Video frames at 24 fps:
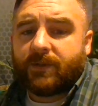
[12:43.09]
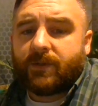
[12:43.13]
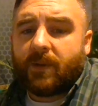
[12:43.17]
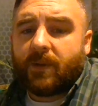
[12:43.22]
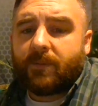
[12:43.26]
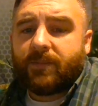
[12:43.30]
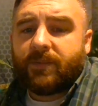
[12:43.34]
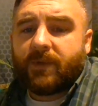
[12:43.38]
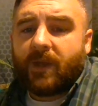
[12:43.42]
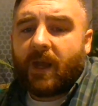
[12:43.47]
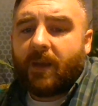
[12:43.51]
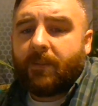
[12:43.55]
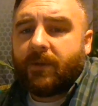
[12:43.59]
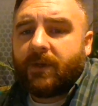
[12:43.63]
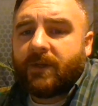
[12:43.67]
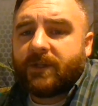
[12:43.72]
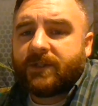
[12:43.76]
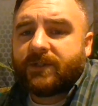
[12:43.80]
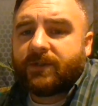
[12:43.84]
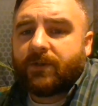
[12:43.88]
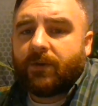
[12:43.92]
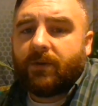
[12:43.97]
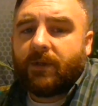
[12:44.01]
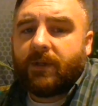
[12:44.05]
So I'm going to
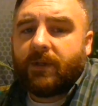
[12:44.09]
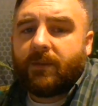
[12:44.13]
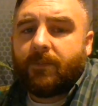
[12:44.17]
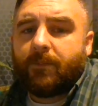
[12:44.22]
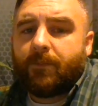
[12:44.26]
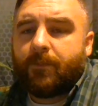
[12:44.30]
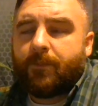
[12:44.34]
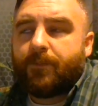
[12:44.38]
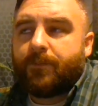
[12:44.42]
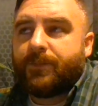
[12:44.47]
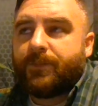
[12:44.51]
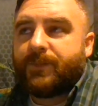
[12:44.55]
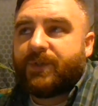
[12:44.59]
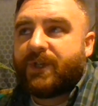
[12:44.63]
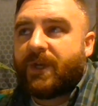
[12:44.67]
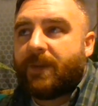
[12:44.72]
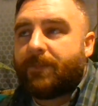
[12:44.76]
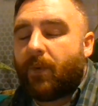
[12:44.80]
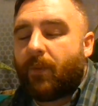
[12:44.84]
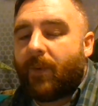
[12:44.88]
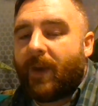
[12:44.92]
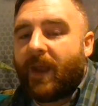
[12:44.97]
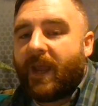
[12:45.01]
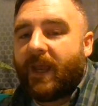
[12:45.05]
slowly
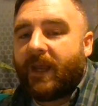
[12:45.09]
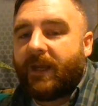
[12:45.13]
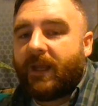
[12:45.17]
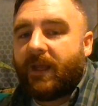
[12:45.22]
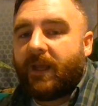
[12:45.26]
chip away at